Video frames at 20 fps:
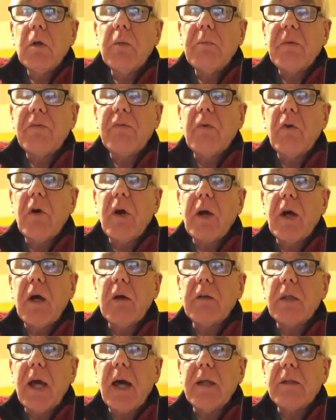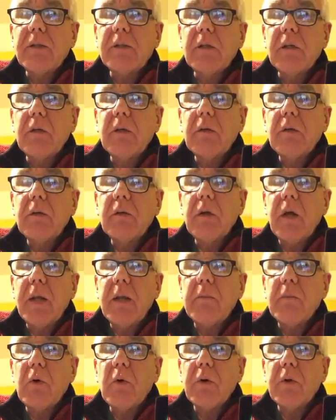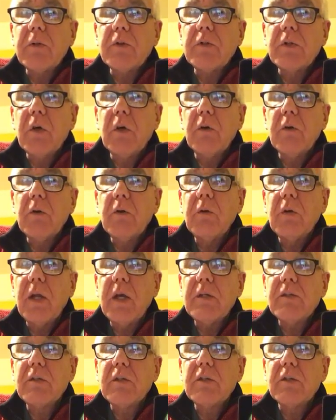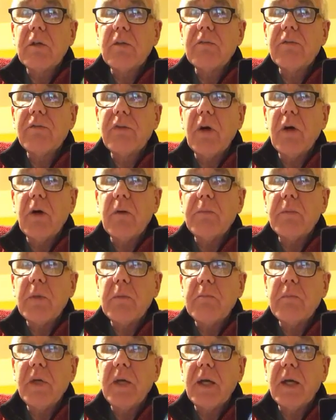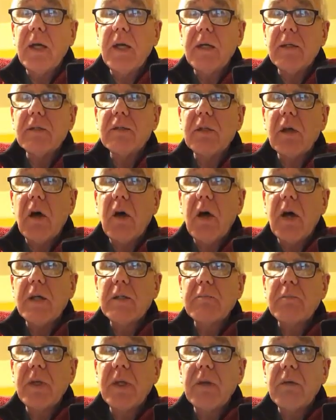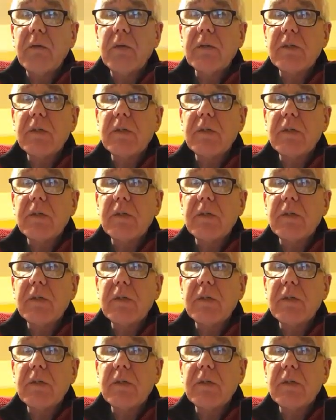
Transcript: Before I go down to any more than 2, let's just confirm that Mick is the highest bidder at